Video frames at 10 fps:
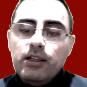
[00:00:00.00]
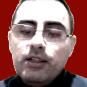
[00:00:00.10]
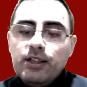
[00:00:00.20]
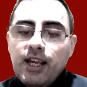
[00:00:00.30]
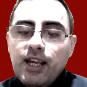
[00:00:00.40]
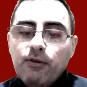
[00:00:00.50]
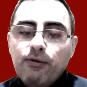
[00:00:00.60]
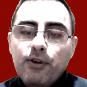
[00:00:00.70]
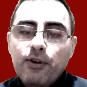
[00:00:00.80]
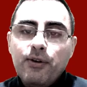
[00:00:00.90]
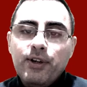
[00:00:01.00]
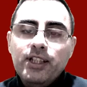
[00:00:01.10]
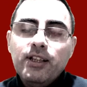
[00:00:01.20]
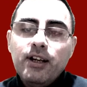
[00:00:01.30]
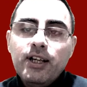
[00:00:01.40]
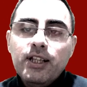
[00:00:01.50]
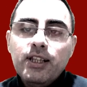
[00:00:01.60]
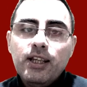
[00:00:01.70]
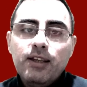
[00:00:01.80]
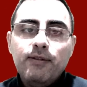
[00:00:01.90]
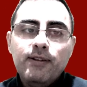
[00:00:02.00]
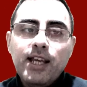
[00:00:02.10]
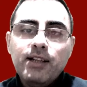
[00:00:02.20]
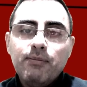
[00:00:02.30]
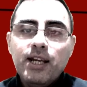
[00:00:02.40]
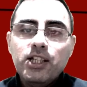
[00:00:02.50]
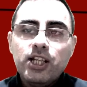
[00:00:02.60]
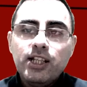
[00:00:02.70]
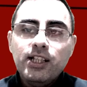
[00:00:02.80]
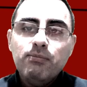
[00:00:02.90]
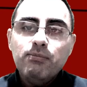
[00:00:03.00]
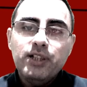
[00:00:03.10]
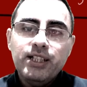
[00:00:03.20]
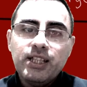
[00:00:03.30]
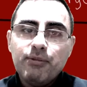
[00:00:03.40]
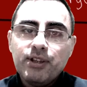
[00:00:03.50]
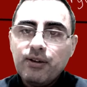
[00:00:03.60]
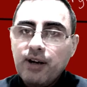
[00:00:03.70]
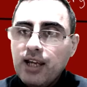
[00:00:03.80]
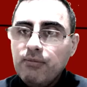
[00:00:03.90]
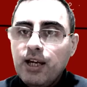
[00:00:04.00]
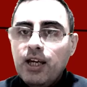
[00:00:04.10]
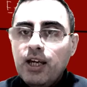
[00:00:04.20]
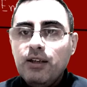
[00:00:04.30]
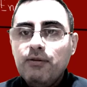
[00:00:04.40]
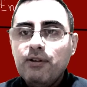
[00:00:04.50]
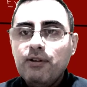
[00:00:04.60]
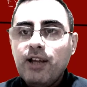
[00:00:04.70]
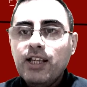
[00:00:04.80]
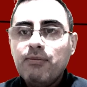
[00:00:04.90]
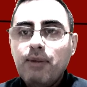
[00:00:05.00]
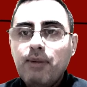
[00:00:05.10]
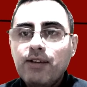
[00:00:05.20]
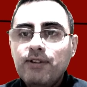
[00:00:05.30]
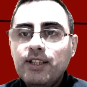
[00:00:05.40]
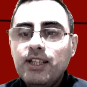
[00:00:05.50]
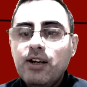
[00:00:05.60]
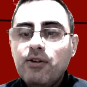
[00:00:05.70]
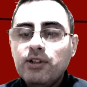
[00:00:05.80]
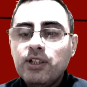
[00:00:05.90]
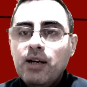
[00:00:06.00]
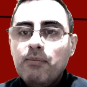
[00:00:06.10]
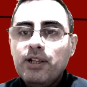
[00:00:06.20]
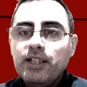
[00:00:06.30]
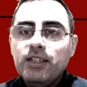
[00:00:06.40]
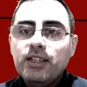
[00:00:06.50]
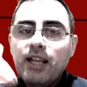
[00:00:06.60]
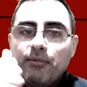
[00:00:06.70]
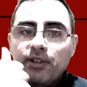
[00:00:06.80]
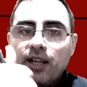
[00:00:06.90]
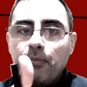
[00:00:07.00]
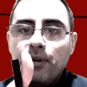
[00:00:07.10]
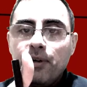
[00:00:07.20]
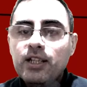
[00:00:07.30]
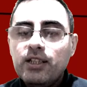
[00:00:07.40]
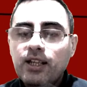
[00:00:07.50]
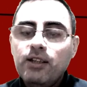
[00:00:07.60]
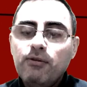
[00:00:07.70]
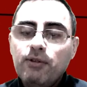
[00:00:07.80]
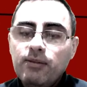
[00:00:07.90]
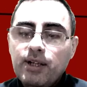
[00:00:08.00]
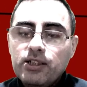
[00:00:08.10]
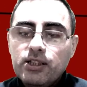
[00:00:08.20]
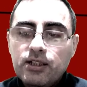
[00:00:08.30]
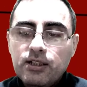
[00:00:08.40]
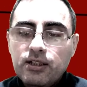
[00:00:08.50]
Thank you for your interest. If you like my channel, please subscribe. If you like my videos, please thumbs up. Thank you very much.